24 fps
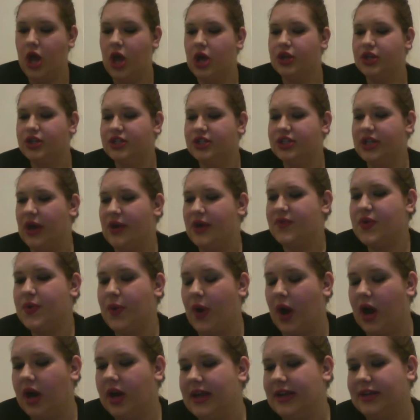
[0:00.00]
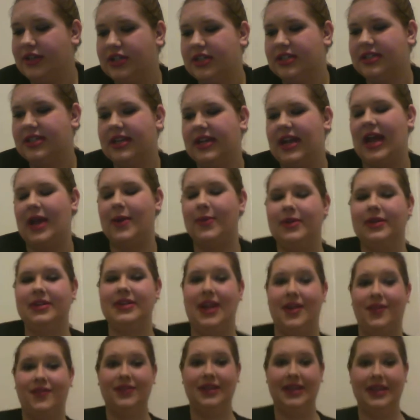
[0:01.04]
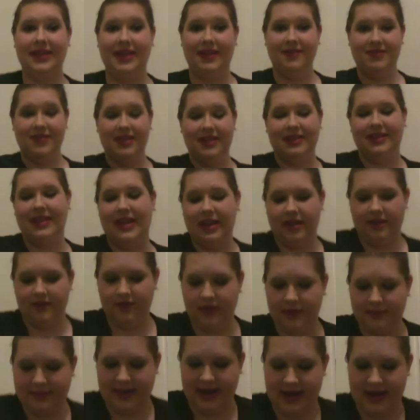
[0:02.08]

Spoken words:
So if you are interested, I will definitely leave the link for my